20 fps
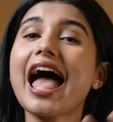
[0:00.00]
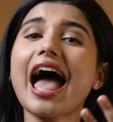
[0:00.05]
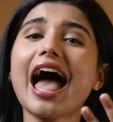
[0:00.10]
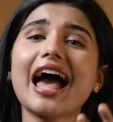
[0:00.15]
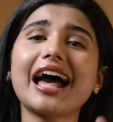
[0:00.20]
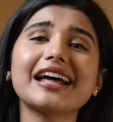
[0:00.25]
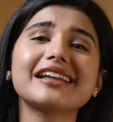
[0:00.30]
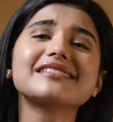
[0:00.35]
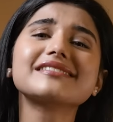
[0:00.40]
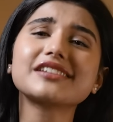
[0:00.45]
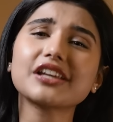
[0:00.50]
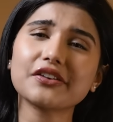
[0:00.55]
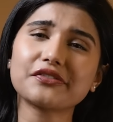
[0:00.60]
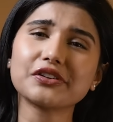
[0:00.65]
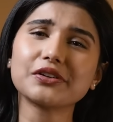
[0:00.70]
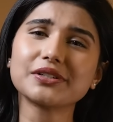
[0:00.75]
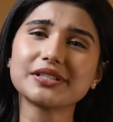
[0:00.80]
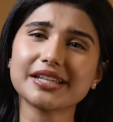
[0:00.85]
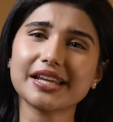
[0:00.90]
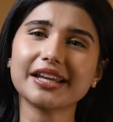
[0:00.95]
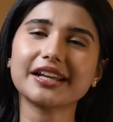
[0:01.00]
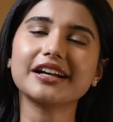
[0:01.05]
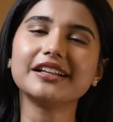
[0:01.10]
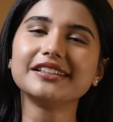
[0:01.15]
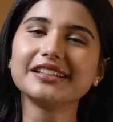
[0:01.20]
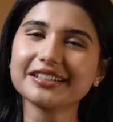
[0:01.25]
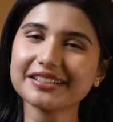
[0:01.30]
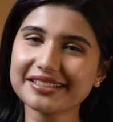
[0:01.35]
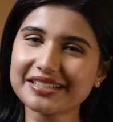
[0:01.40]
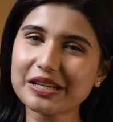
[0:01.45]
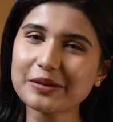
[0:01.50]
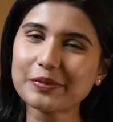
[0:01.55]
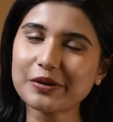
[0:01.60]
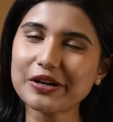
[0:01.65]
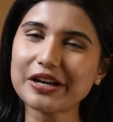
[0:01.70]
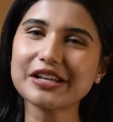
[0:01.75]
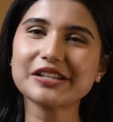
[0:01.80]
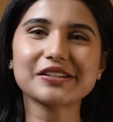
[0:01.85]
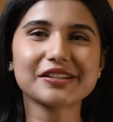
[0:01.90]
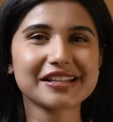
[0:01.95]
And if you dig a little deeper
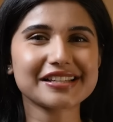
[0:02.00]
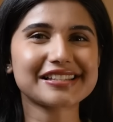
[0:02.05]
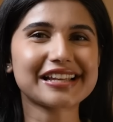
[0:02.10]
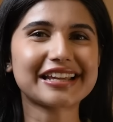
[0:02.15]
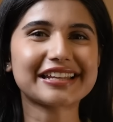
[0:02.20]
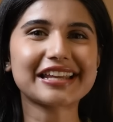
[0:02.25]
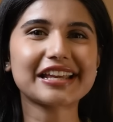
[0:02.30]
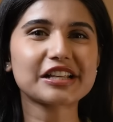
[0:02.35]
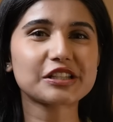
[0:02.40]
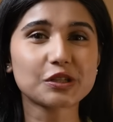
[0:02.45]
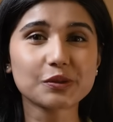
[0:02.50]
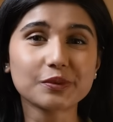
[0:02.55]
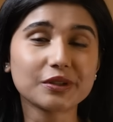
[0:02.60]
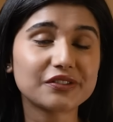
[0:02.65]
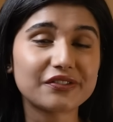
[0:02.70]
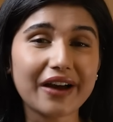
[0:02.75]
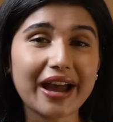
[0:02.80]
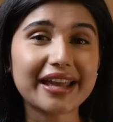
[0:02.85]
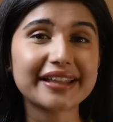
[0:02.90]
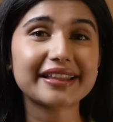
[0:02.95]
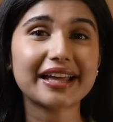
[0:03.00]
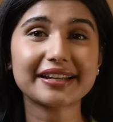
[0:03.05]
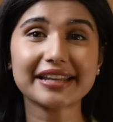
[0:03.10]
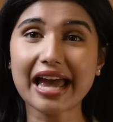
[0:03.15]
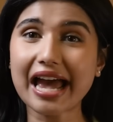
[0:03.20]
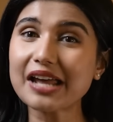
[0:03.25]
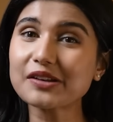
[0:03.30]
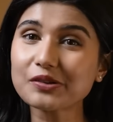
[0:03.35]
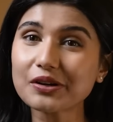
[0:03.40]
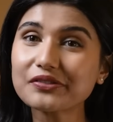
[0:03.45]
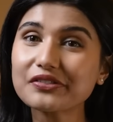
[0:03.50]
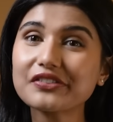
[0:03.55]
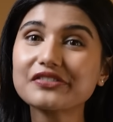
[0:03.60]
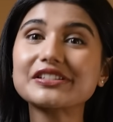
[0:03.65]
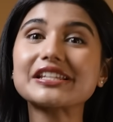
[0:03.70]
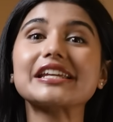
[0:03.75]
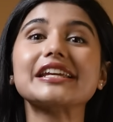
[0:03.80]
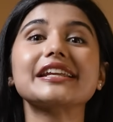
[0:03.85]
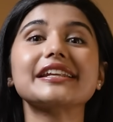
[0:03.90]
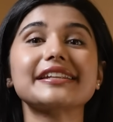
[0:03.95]
into the settings, you will find that Android
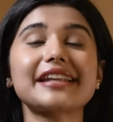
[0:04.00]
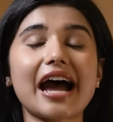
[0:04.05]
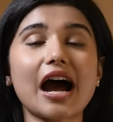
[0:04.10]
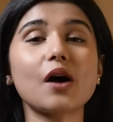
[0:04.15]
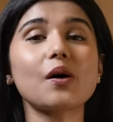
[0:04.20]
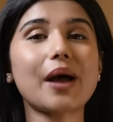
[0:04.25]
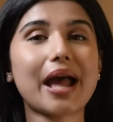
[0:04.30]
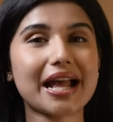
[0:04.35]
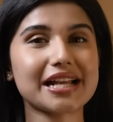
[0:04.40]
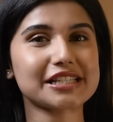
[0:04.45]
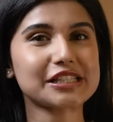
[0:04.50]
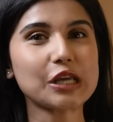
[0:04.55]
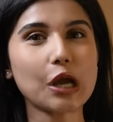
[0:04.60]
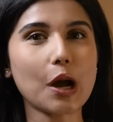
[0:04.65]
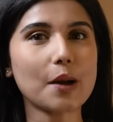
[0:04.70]
15 now has the